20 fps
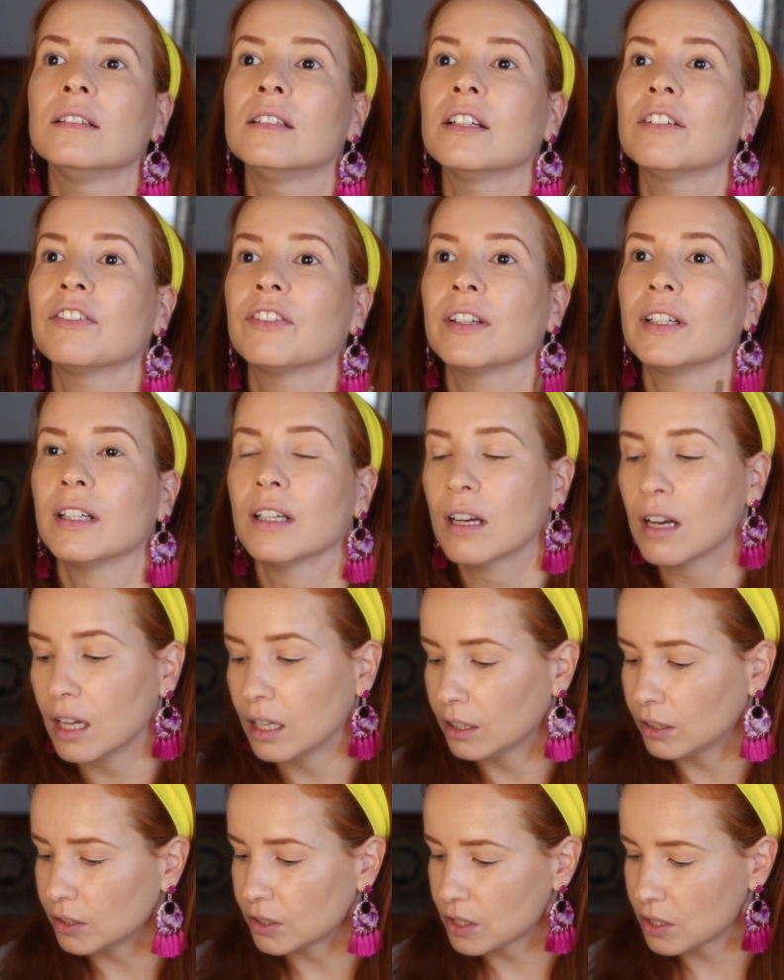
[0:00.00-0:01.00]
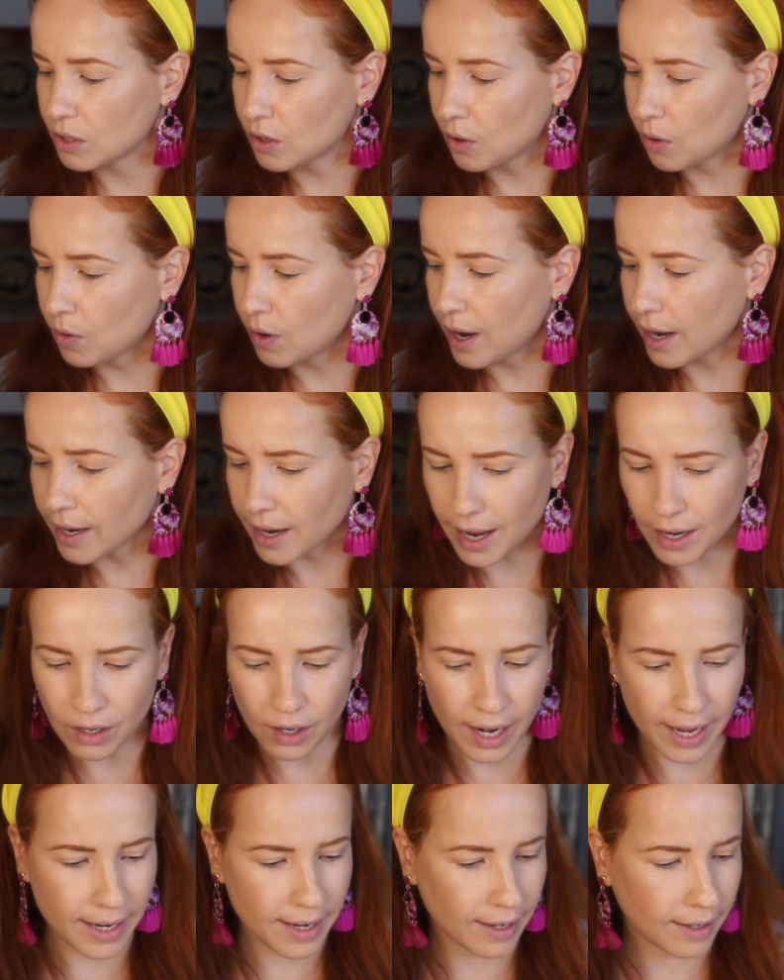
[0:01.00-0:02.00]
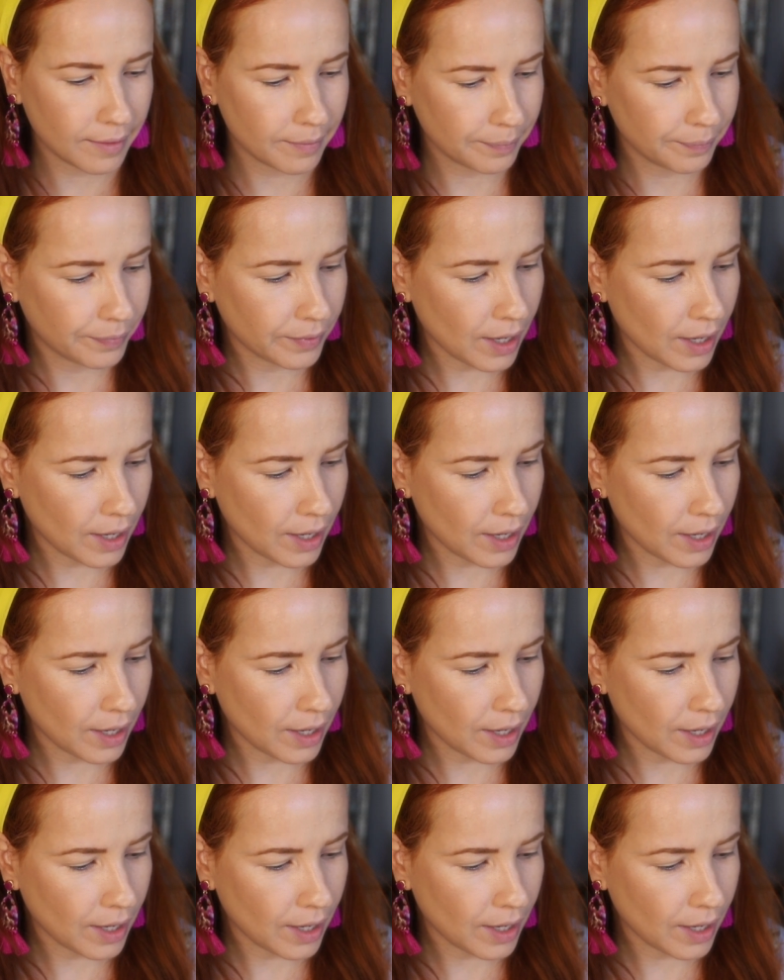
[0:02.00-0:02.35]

different in color, so I kind of like it.